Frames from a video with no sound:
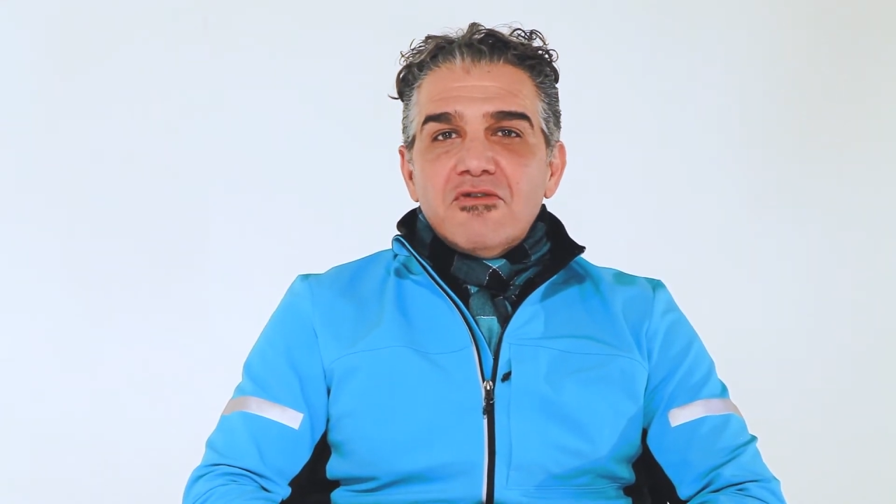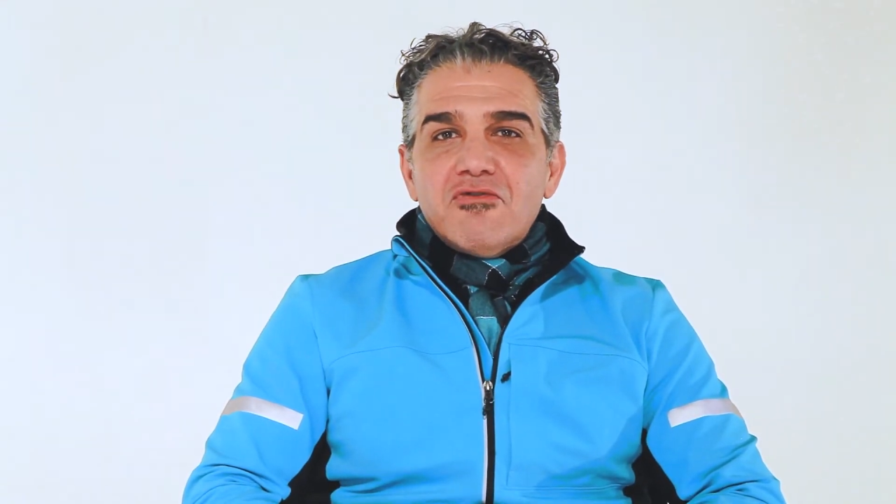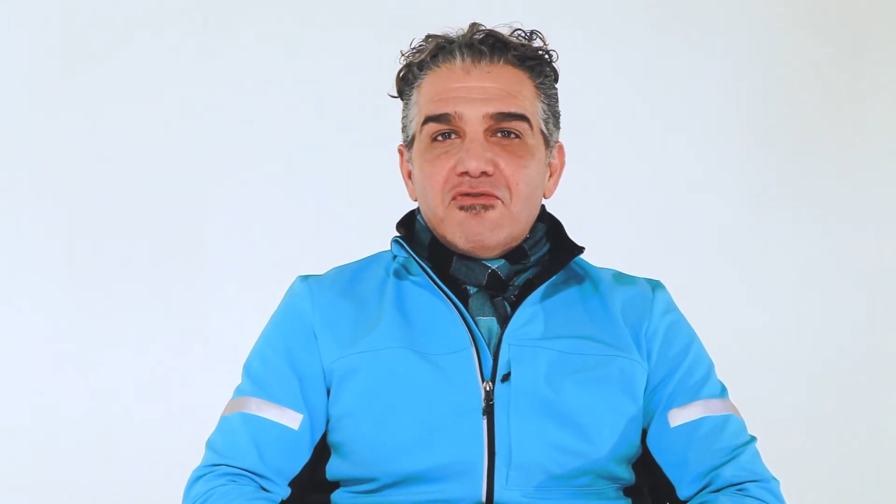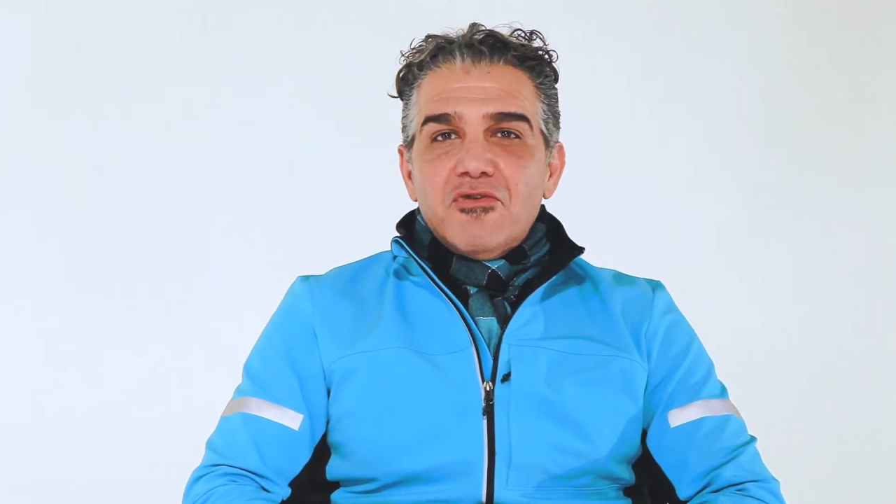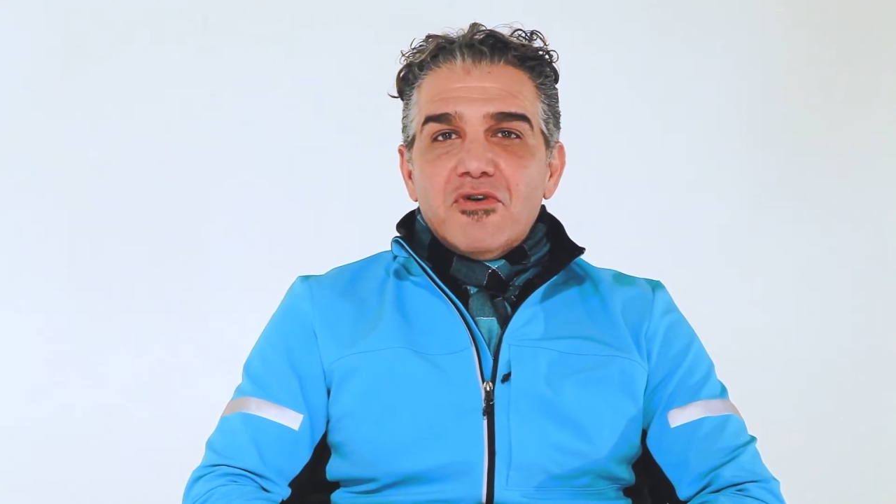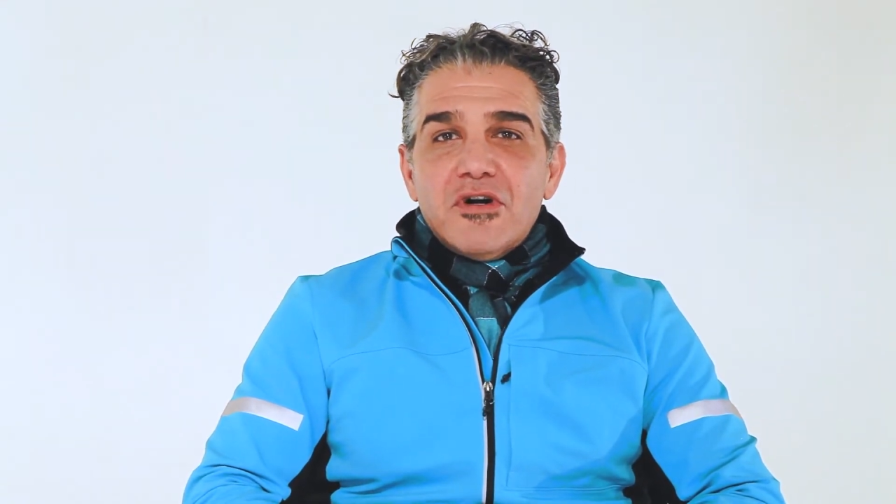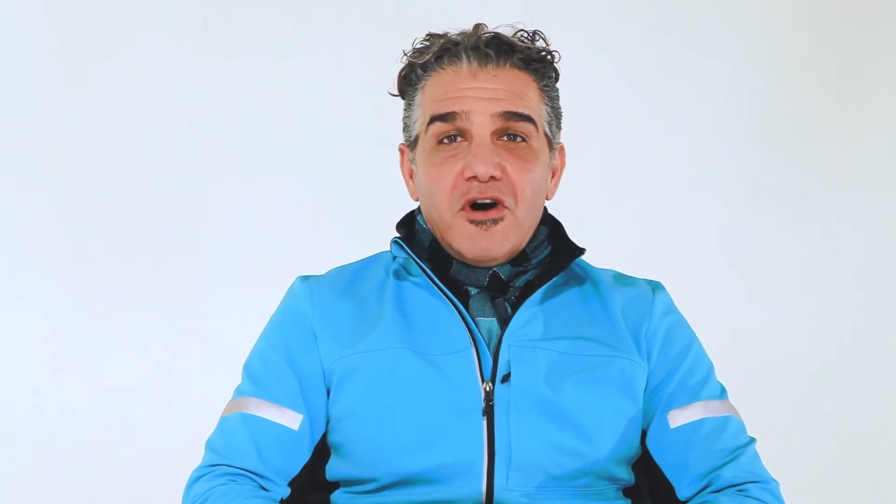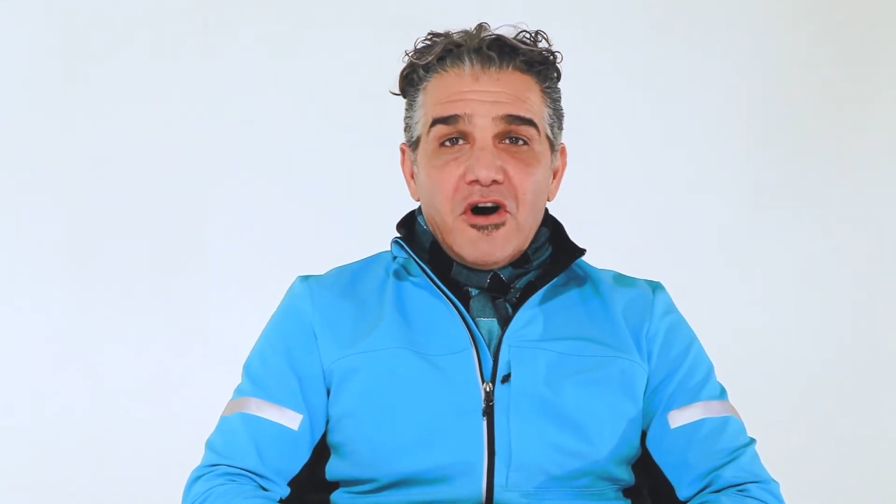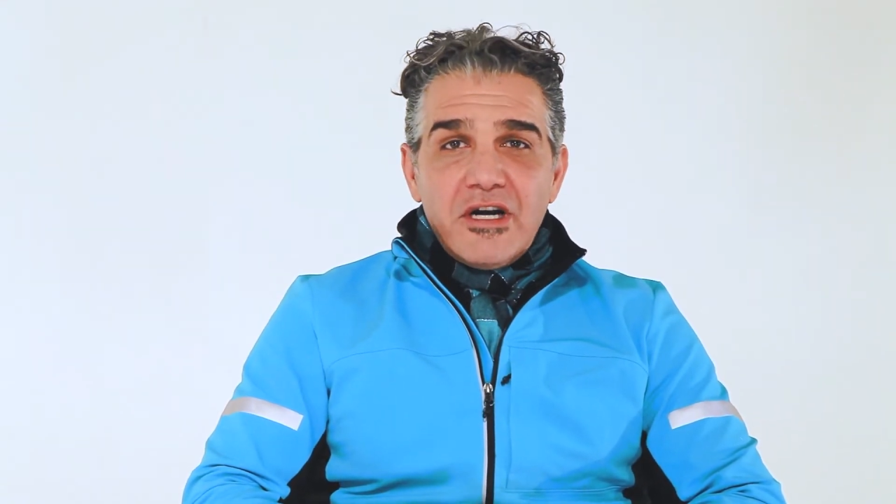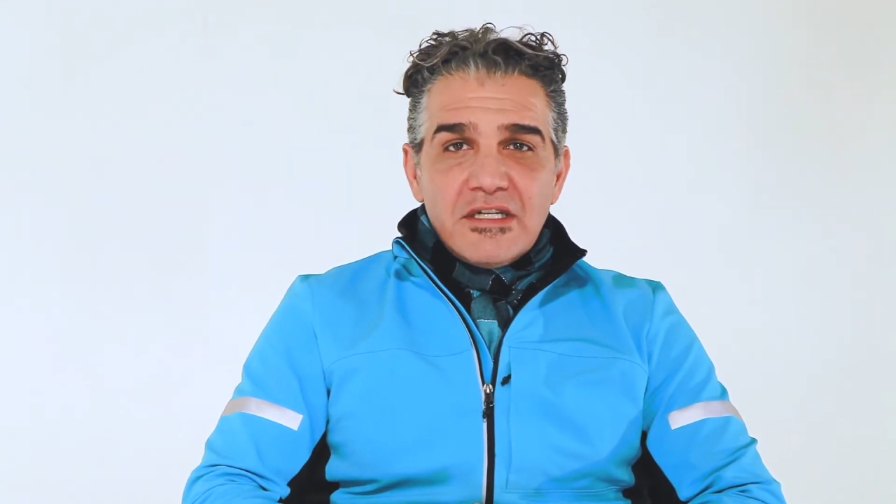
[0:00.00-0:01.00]
for
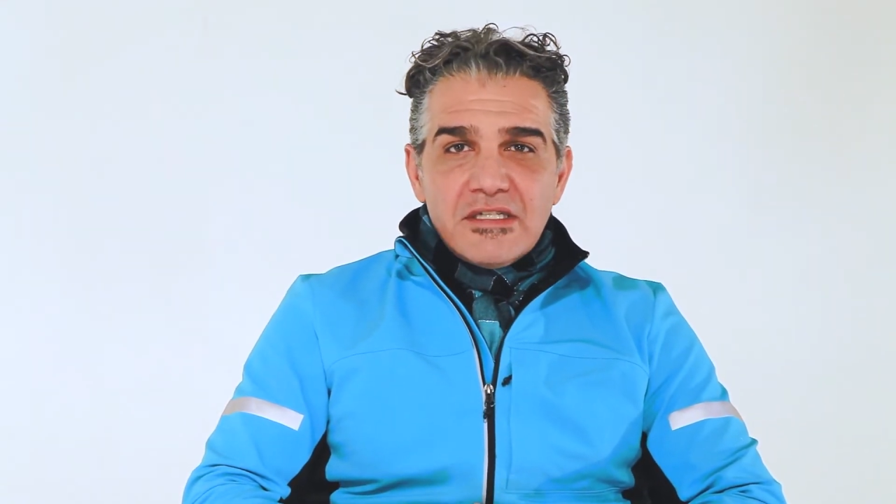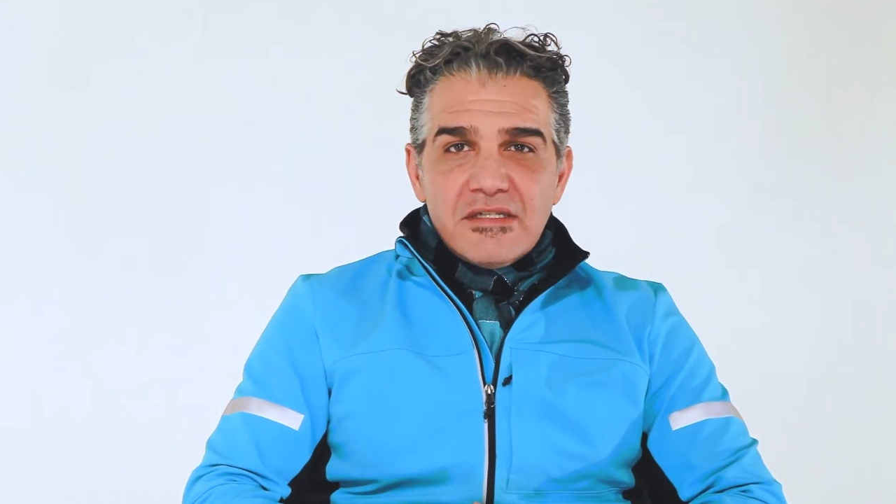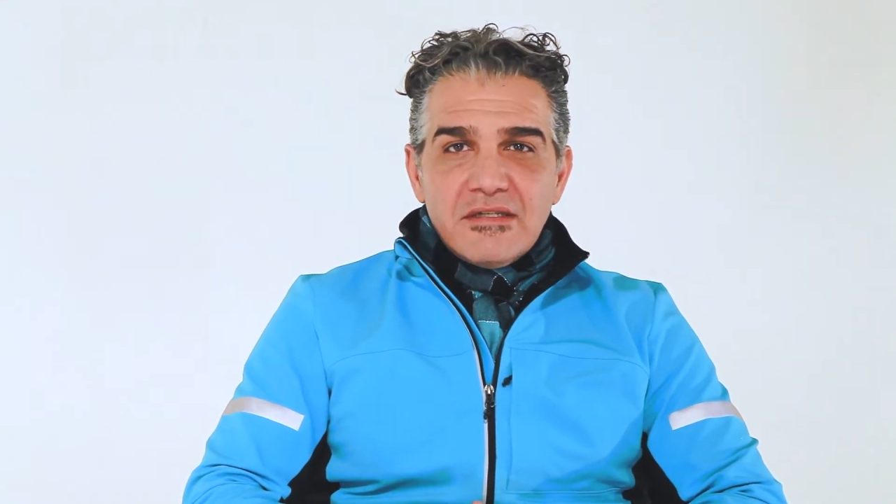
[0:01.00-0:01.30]
art,